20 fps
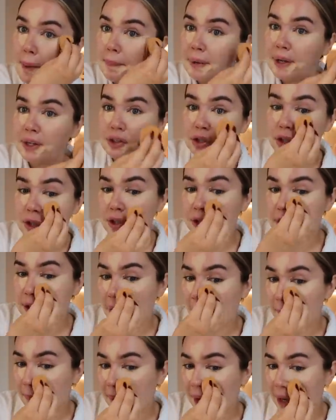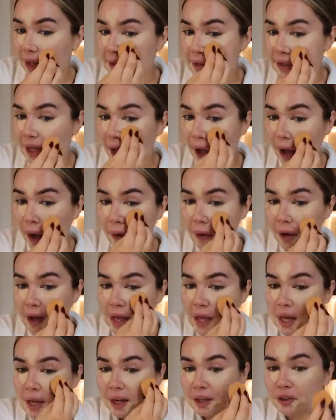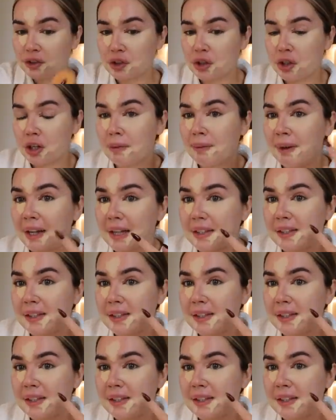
but it just blends out. Like, do you know what I mean?